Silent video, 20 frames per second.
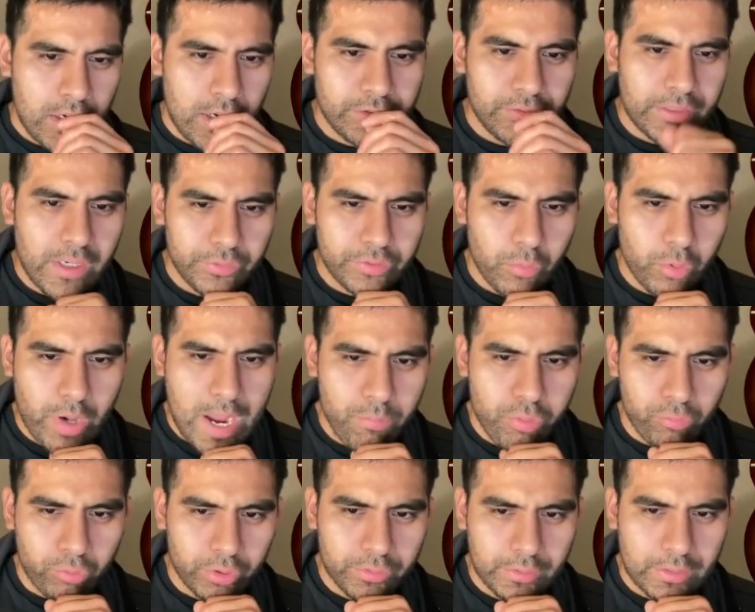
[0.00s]
Understand how terminal
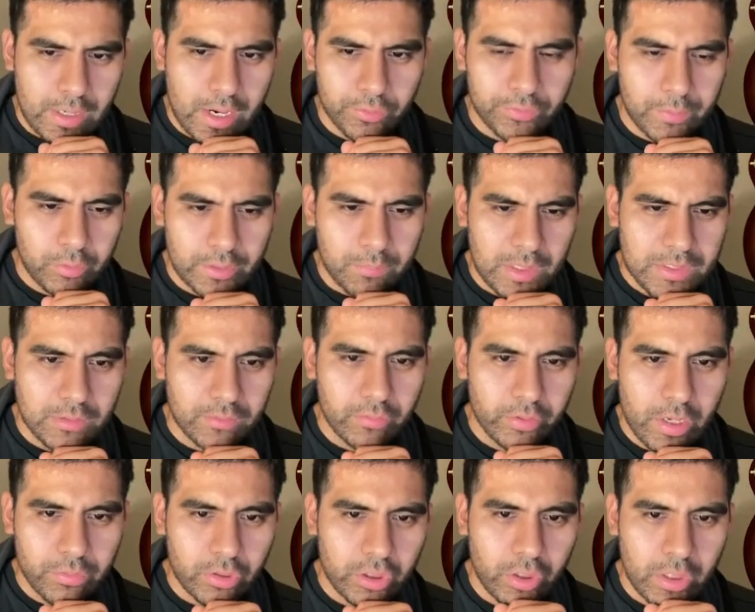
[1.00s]
output works and how to simulate
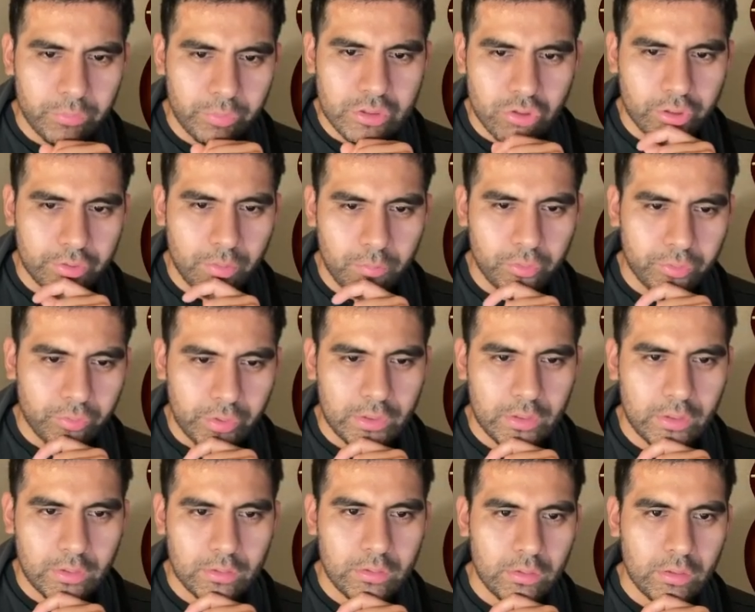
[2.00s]
animations. Learn how to clear and redraw the terminal
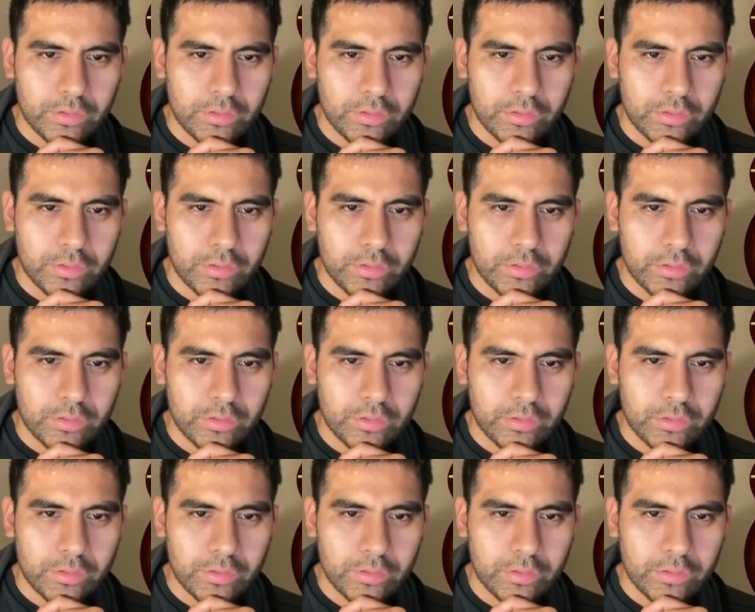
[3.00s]
screen.